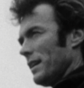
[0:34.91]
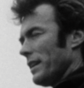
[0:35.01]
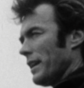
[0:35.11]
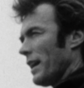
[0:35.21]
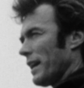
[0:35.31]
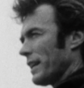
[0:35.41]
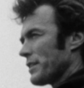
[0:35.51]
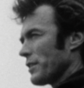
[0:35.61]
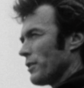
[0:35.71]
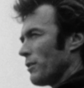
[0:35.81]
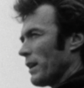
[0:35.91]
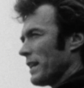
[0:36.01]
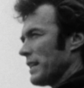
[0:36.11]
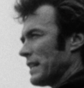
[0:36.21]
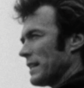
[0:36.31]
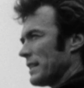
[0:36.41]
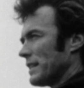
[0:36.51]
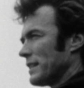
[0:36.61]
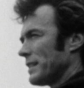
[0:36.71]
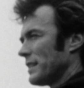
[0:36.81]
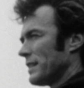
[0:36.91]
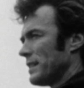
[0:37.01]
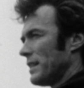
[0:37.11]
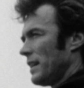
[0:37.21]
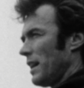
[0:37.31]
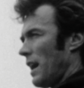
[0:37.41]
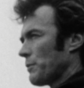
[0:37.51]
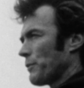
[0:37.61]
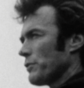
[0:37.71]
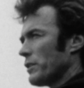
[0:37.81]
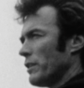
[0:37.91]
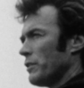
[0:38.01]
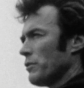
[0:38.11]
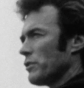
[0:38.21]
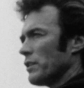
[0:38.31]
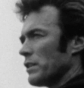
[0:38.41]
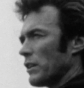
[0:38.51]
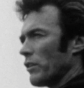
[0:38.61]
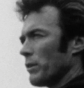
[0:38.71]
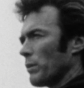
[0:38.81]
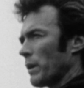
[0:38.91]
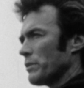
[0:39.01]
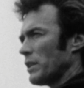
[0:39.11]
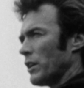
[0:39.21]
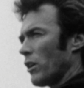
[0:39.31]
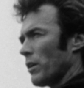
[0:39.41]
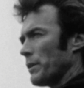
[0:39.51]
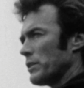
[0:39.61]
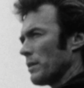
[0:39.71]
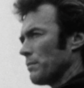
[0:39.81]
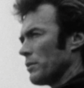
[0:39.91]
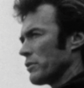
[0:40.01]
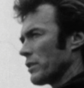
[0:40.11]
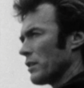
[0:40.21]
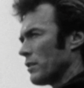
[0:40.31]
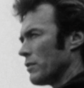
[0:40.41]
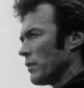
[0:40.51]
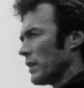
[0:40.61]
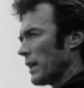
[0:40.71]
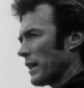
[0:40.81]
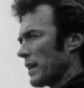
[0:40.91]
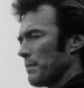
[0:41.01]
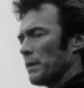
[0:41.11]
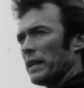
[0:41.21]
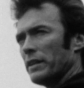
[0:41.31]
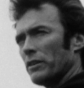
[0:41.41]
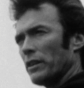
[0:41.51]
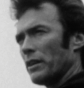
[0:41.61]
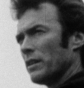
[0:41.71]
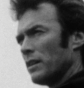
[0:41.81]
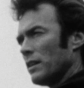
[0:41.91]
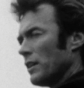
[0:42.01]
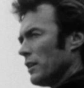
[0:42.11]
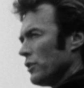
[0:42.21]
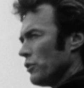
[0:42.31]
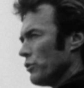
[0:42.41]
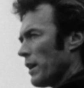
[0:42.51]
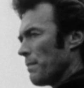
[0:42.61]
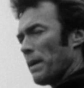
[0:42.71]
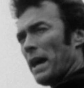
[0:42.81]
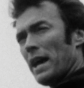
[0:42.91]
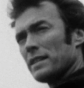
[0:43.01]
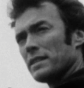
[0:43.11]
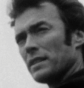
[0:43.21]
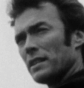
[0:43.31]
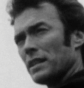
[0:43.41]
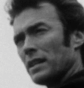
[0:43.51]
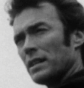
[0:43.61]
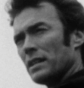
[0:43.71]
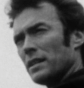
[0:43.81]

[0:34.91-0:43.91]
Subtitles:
Yeah, I guess so. I was first introduced to this area when I was in the Army some years ago, and I came down here on a 2-day pass, and I